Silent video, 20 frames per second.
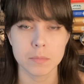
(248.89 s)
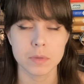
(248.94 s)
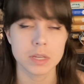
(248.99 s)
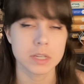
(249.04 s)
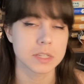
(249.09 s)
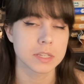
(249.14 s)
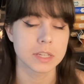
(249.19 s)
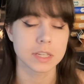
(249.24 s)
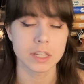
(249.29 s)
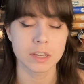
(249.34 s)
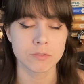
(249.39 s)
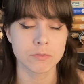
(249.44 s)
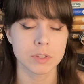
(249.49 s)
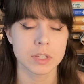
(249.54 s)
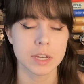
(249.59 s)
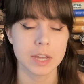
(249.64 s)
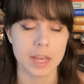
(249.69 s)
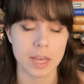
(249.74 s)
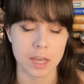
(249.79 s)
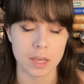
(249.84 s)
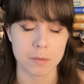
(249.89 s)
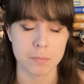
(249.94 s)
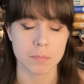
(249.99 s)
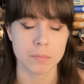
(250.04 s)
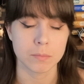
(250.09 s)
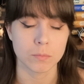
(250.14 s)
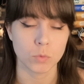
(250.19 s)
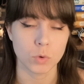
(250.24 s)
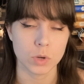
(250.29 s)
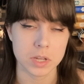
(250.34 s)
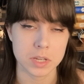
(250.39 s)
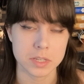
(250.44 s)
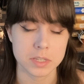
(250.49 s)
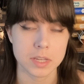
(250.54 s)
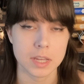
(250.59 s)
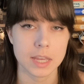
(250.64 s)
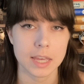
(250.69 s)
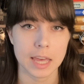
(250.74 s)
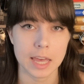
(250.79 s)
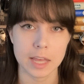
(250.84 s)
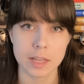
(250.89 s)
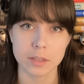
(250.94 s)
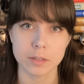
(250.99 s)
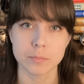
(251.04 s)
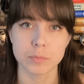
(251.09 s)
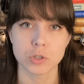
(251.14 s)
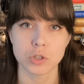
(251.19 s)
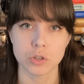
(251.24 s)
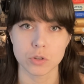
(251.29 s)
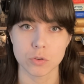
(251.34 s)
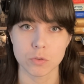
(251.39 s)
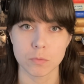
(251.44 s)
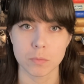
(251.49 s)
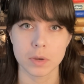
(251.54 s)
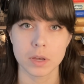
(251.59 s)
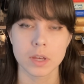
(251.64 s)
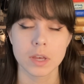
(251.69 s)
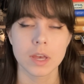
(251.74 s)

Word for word: his given name was Caleb Doom.